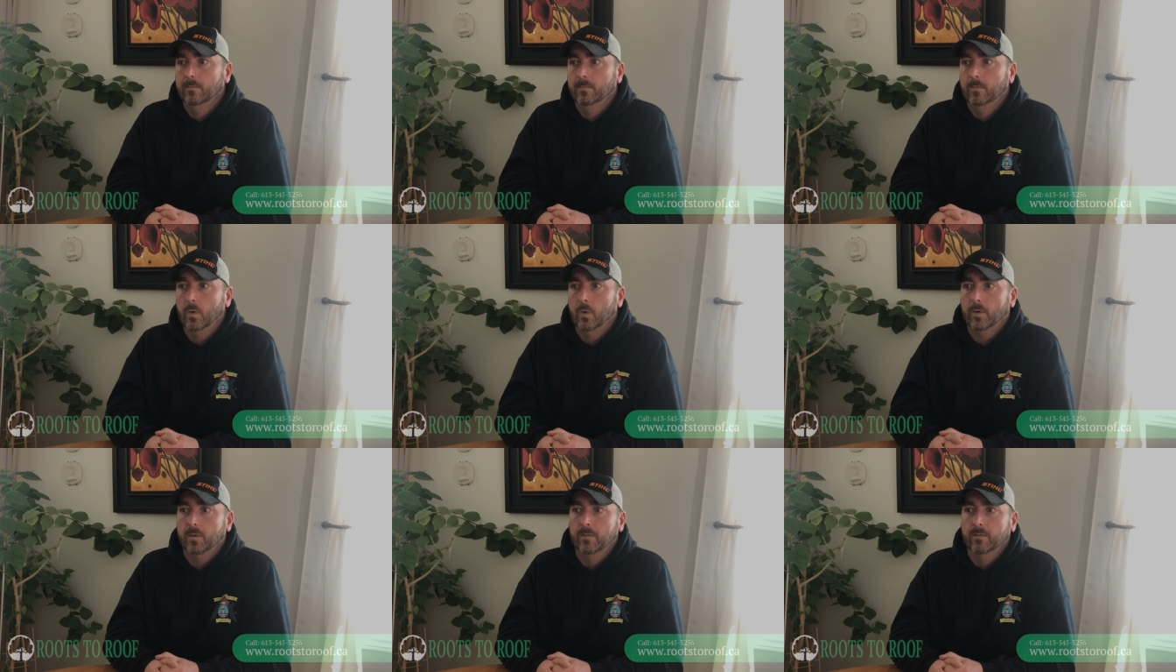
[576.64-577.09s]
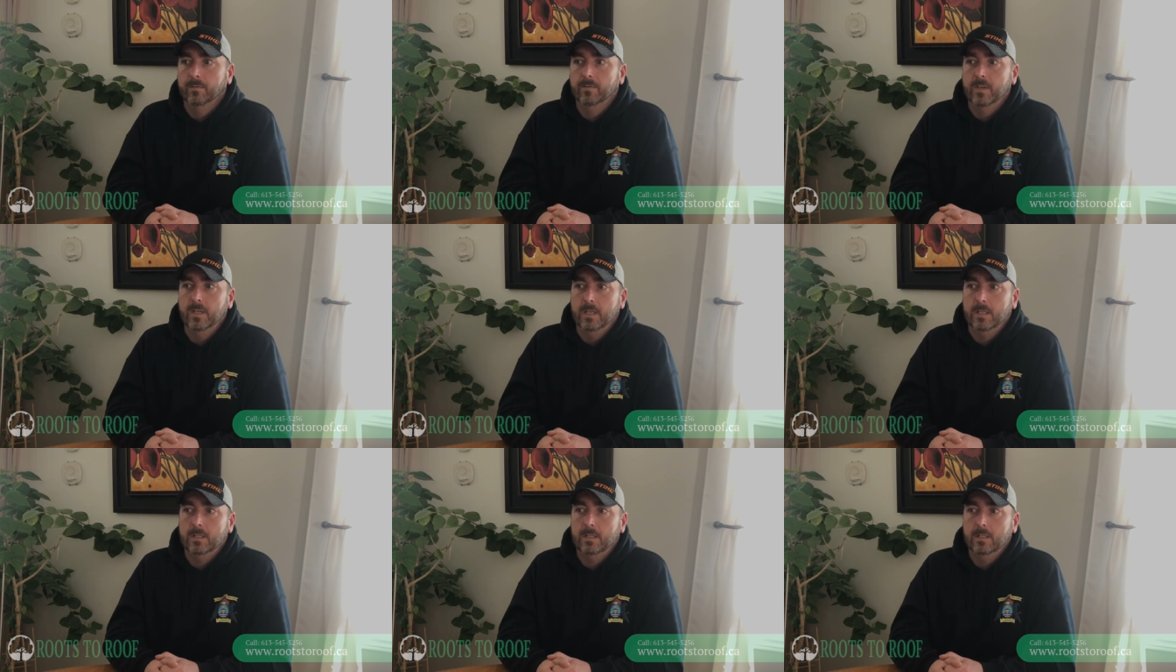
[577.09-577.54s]
north of
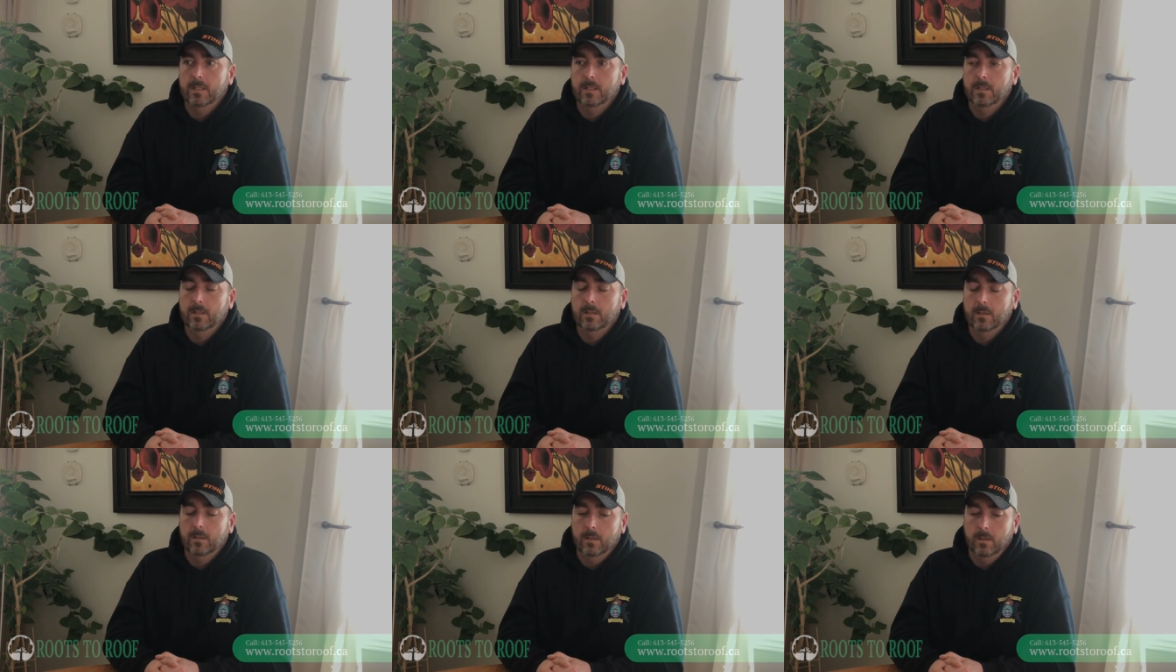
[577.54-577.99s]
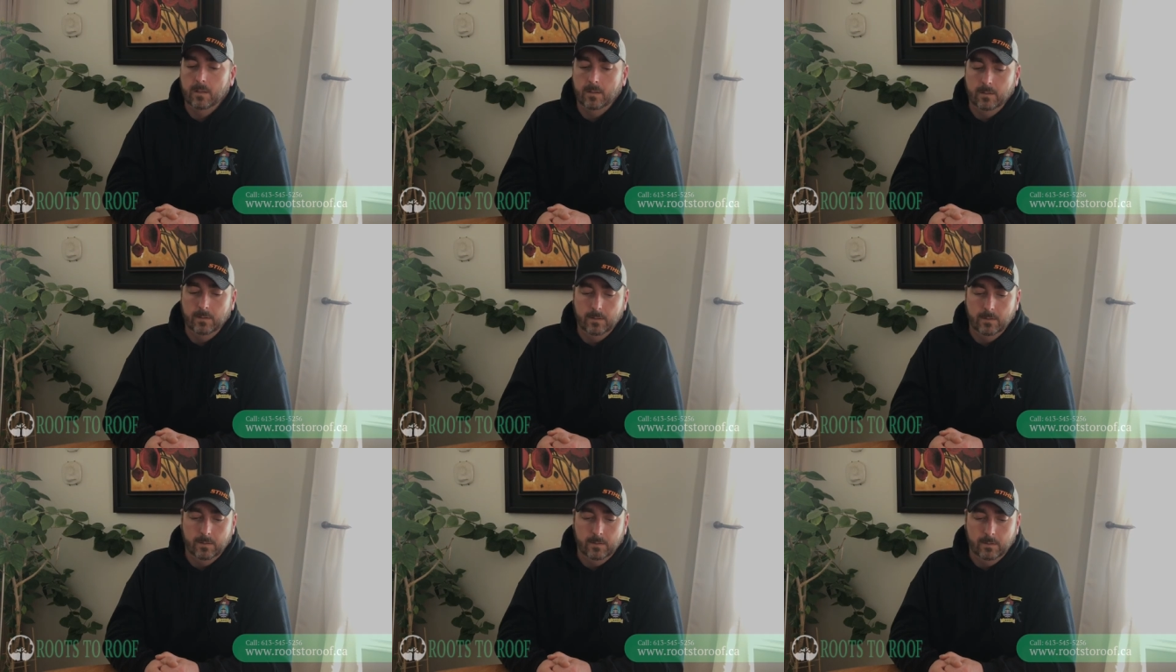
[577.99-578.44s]
Kingston
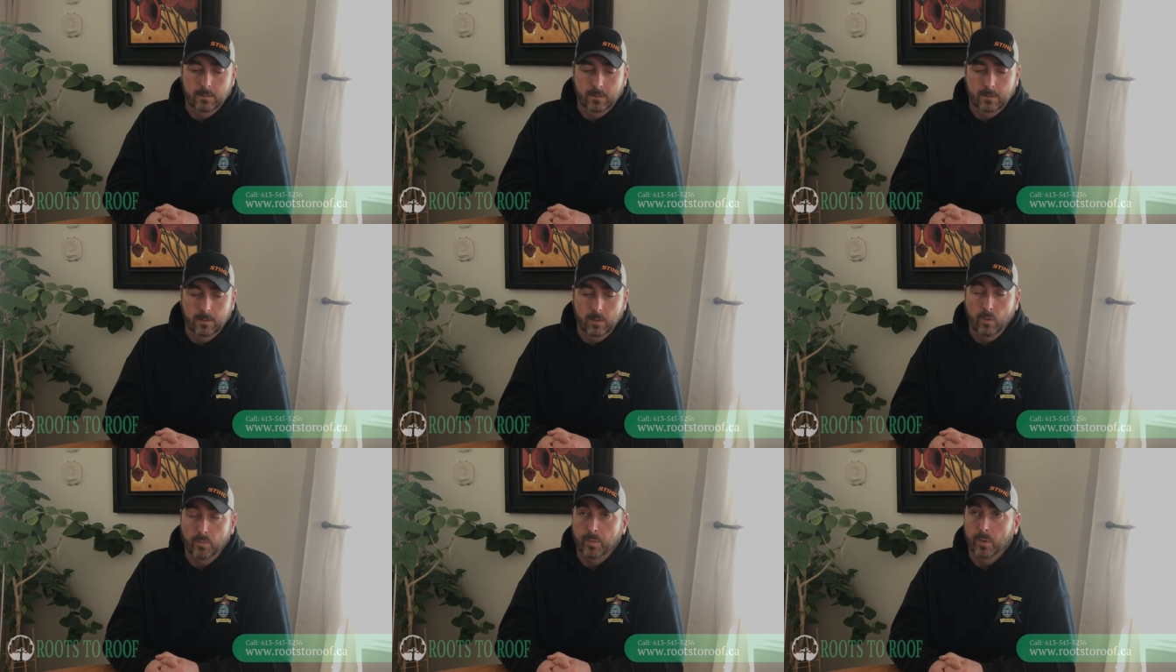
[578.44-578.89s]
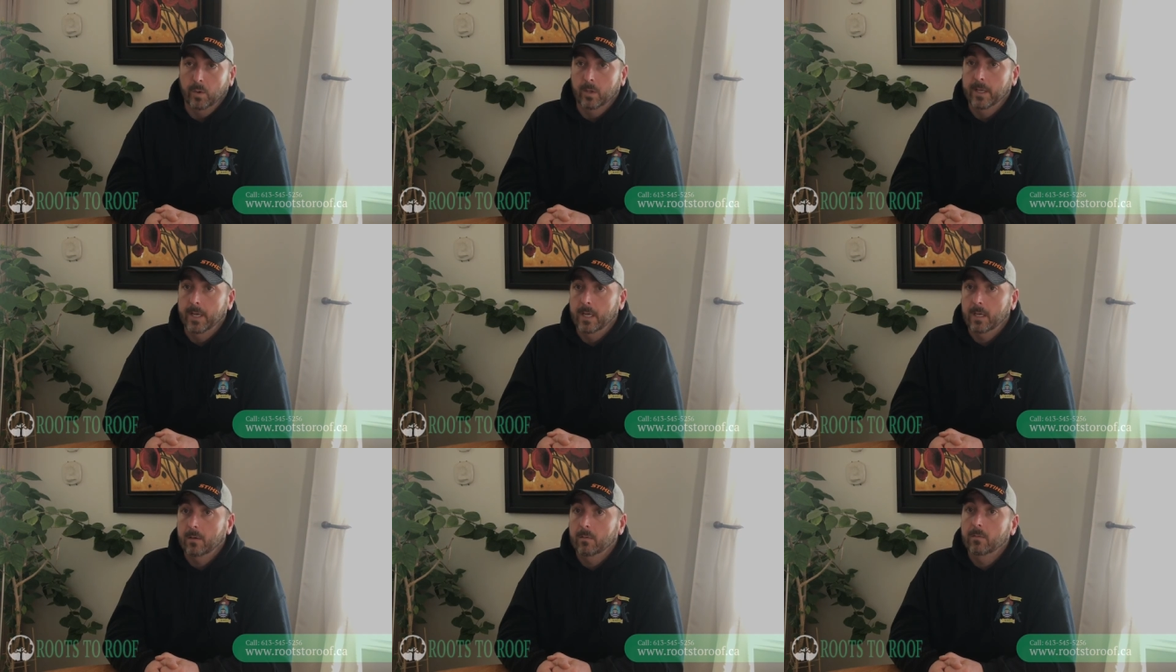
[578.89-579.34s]
on Lowbro
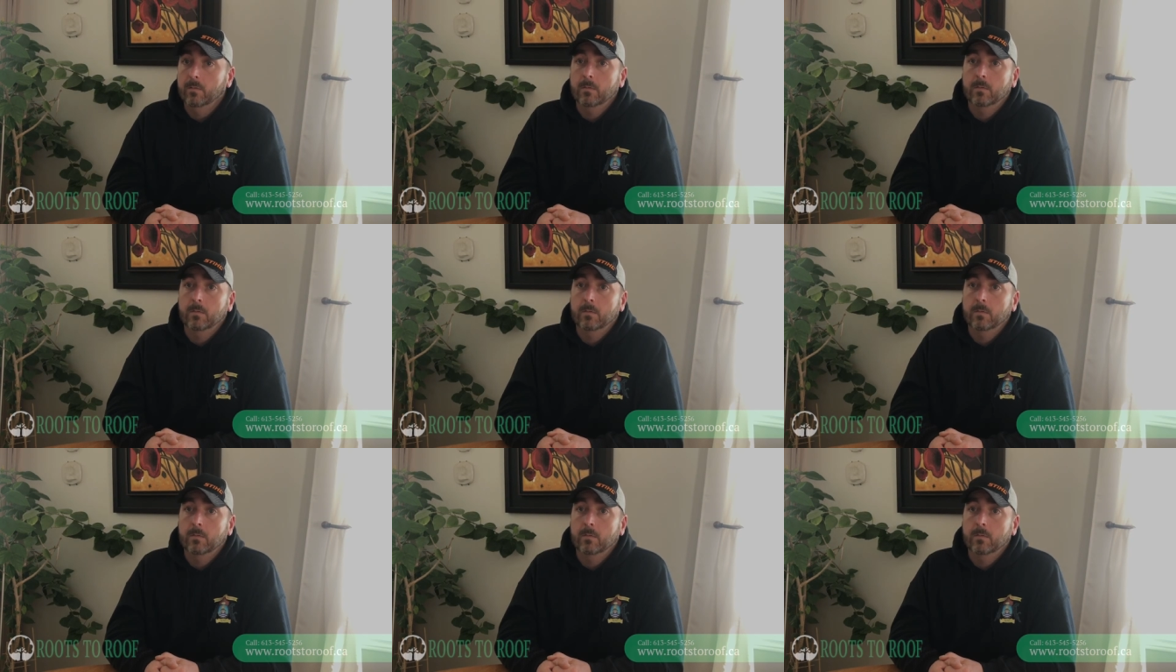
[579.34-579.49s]
Lake.